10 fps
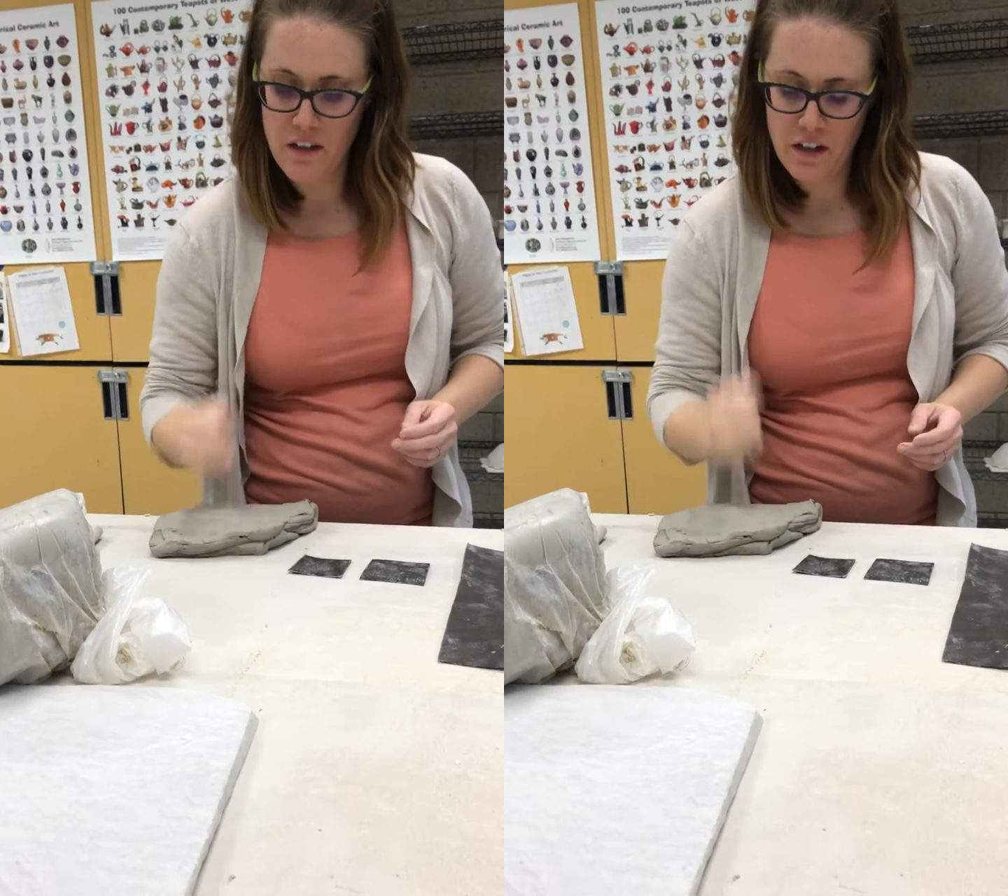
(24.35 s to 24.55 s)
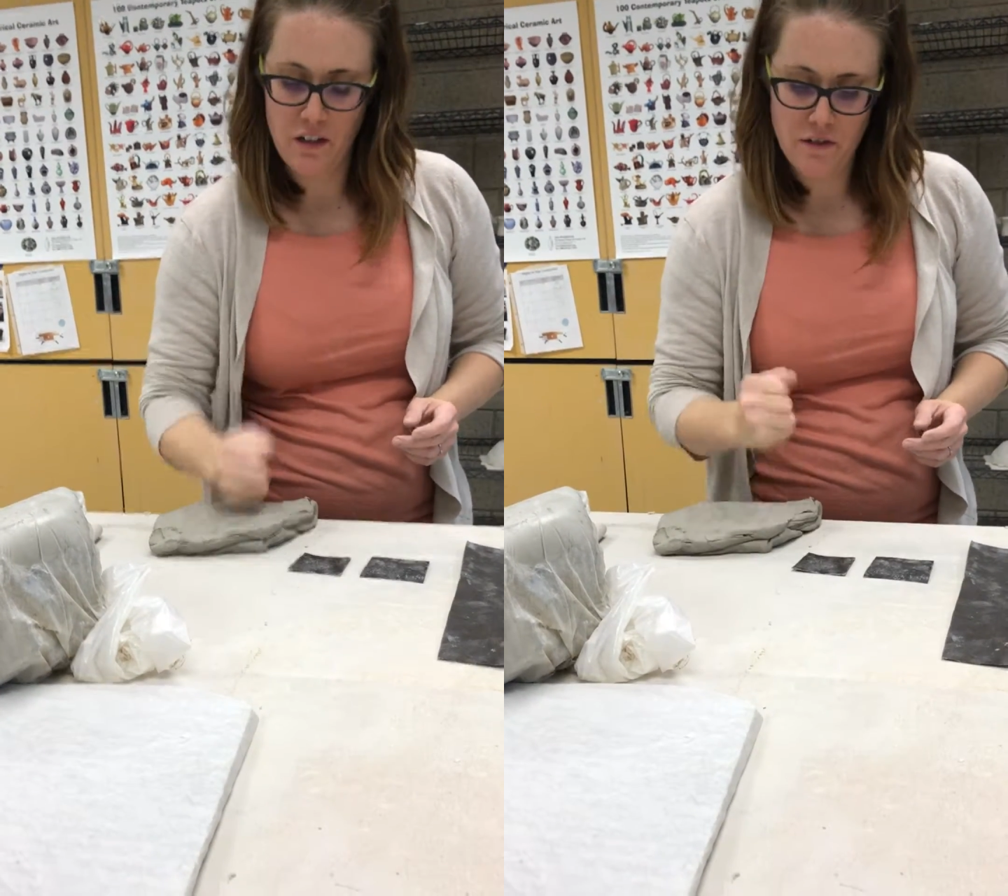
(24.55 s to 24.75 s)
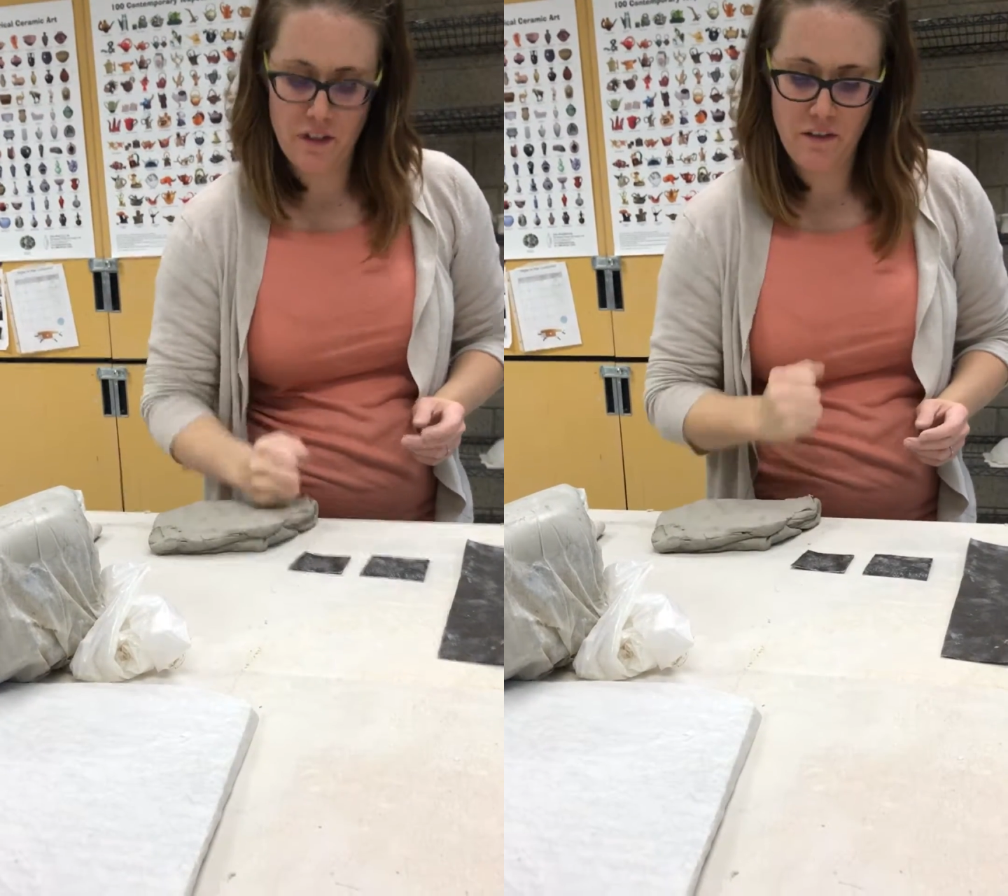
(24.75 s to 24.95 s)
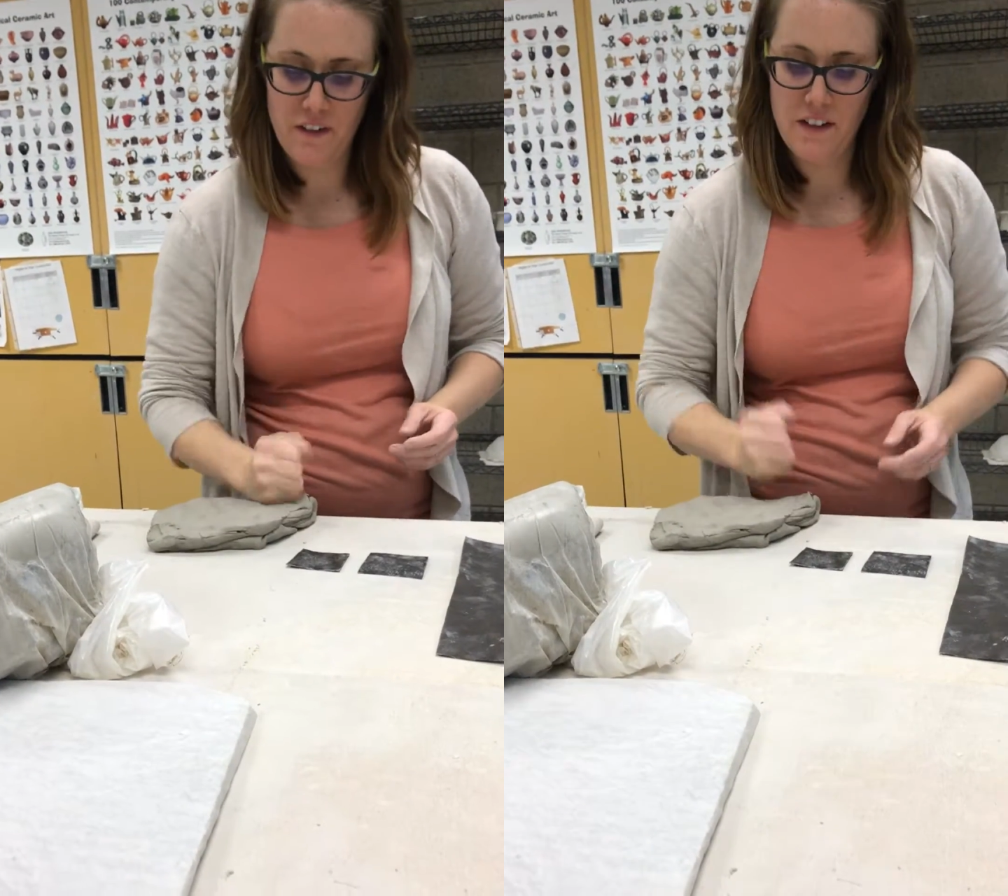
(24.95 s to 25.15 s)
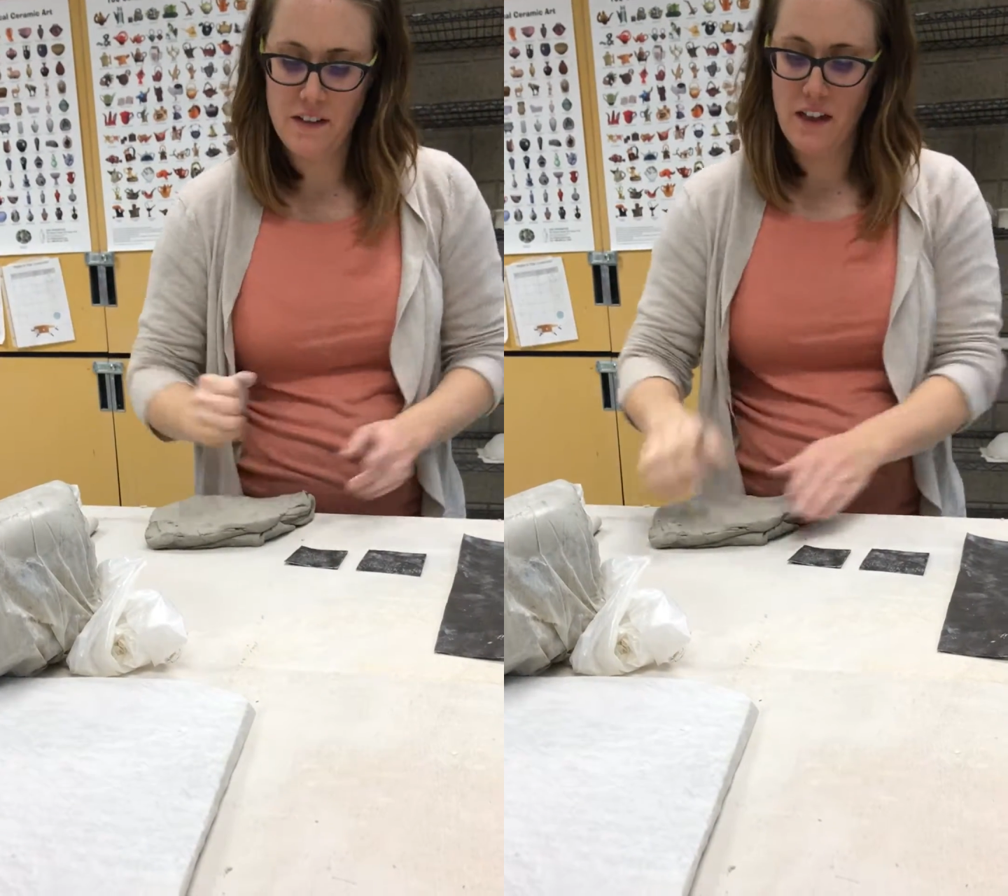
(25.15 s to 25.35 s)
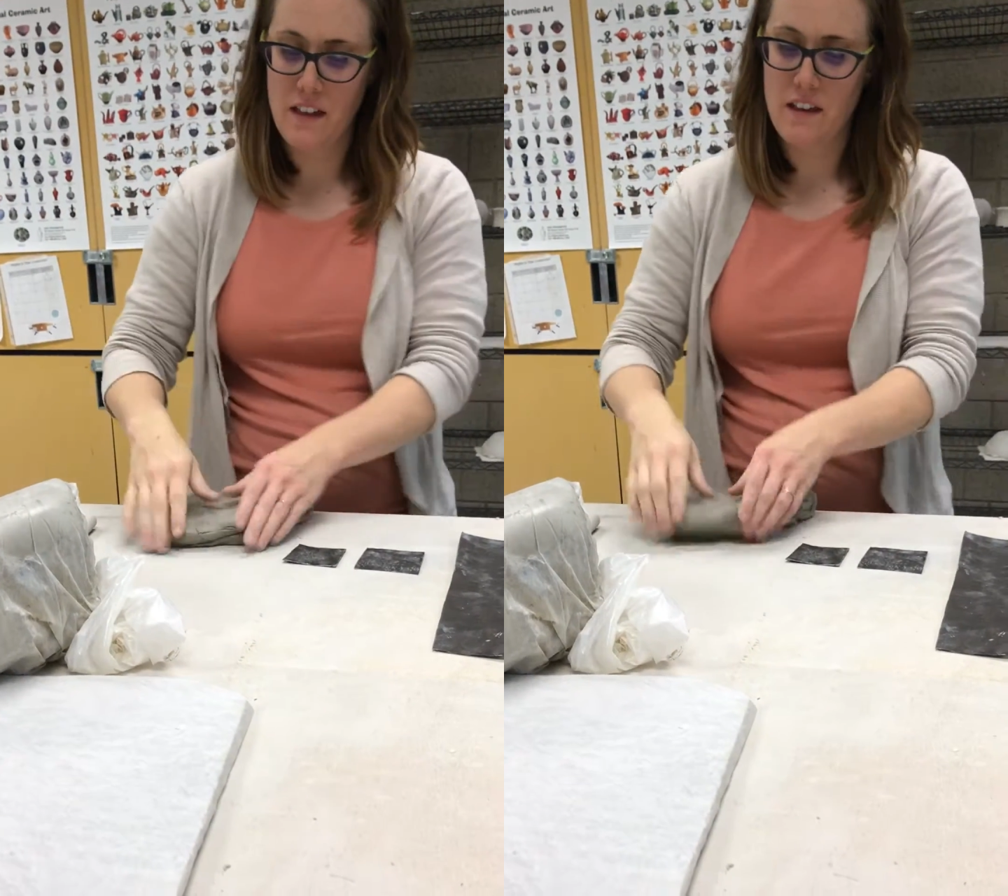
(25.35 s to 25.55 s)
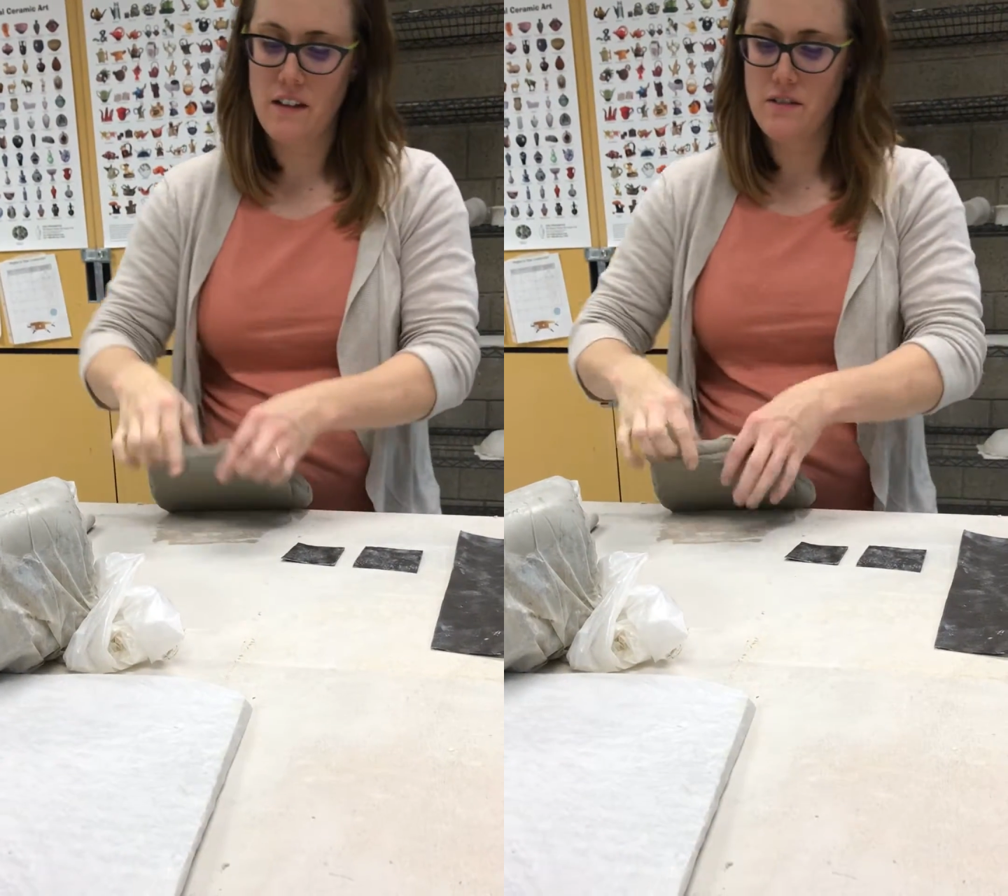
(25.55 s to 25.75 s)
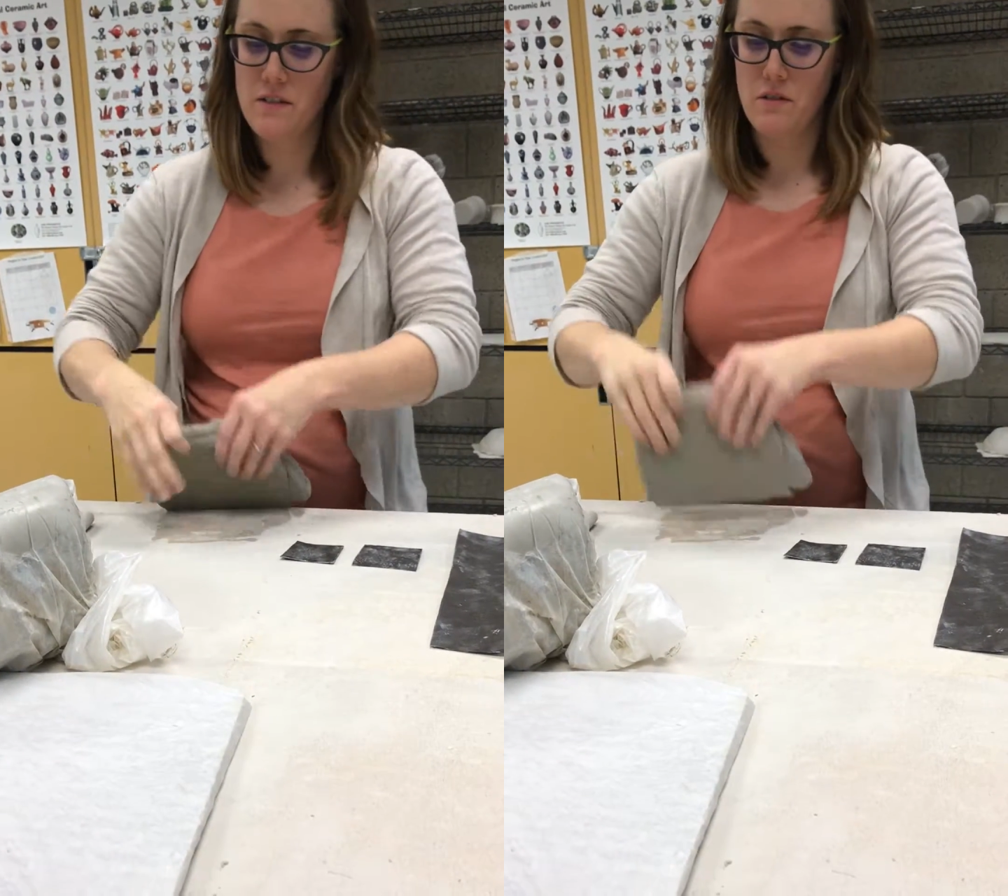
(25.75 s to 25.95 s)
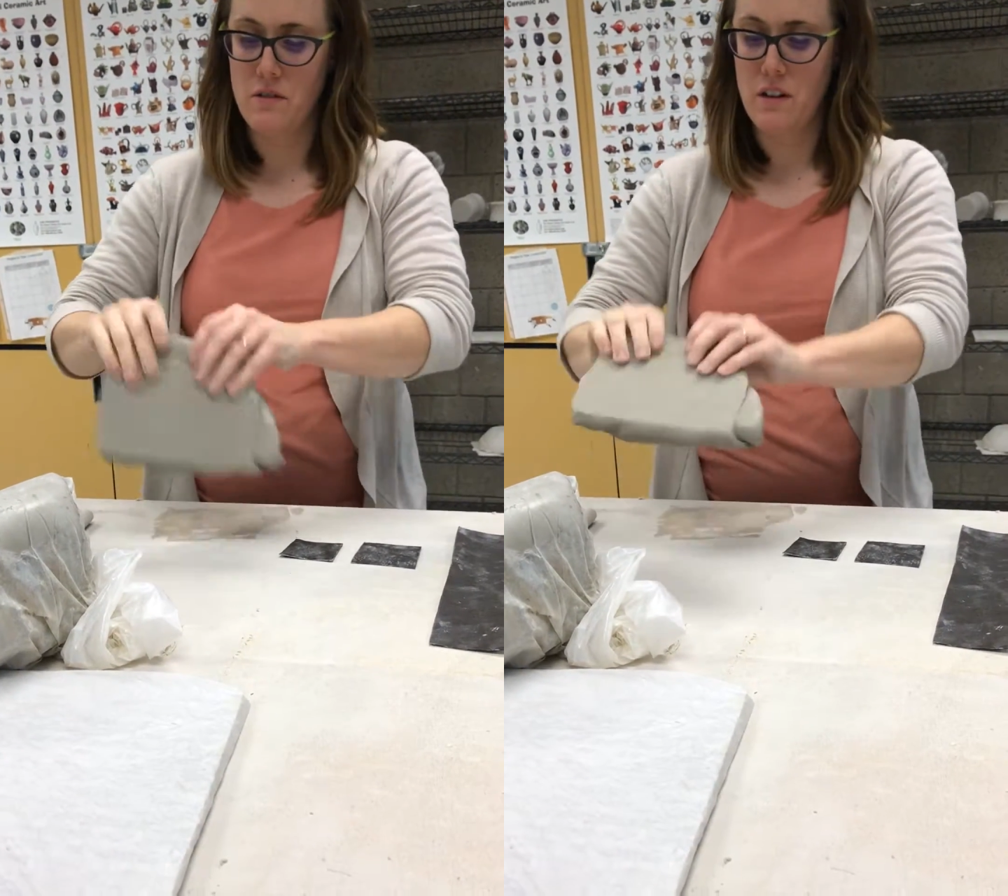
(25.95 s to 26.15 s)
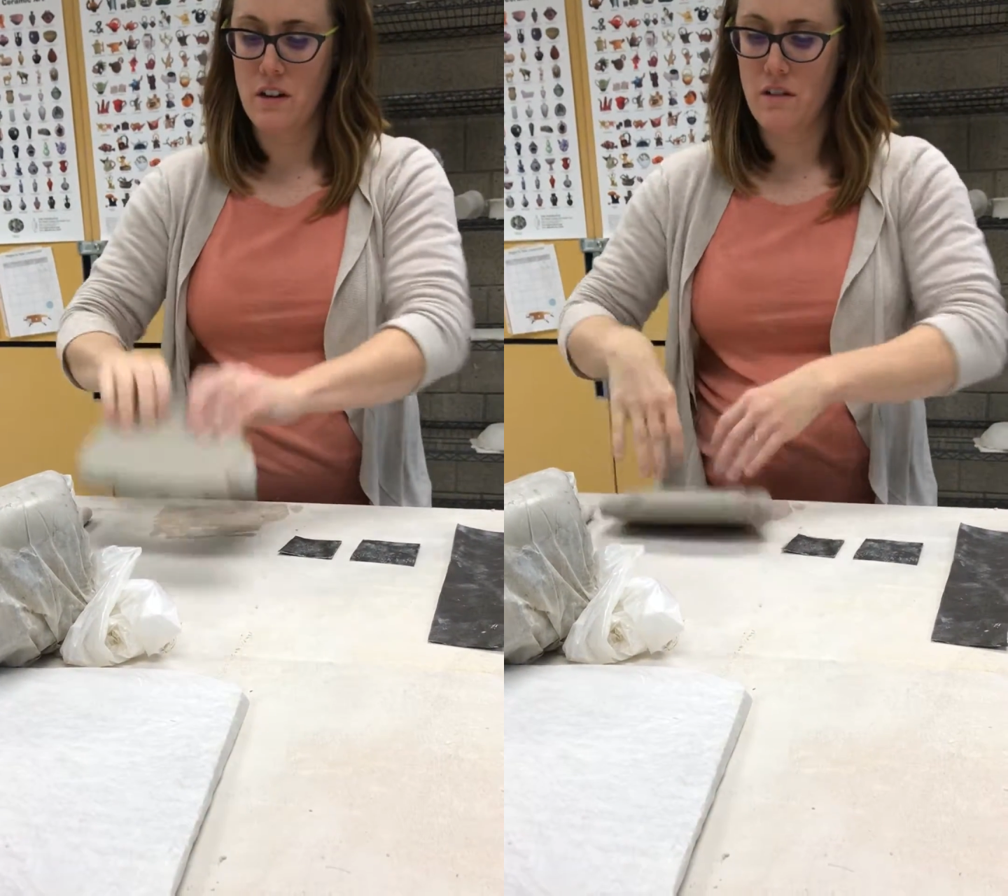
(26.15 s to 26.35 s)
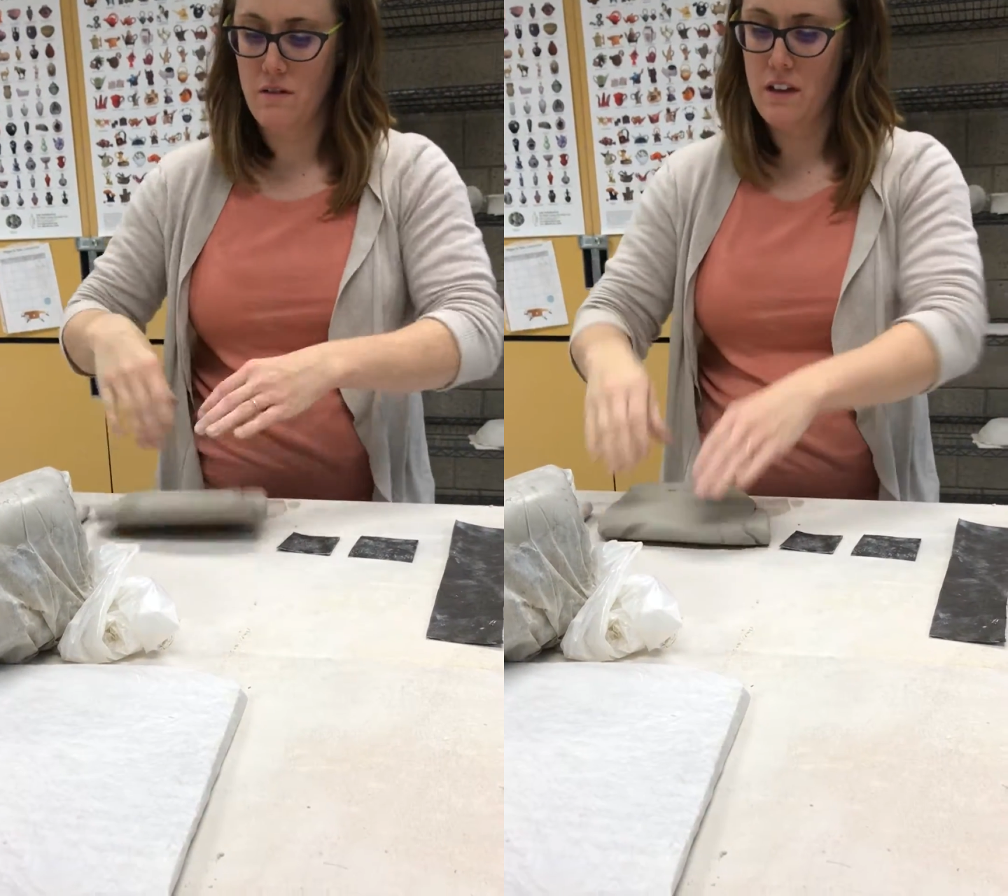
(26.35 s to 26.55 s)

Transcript: You can use your fist like this, or you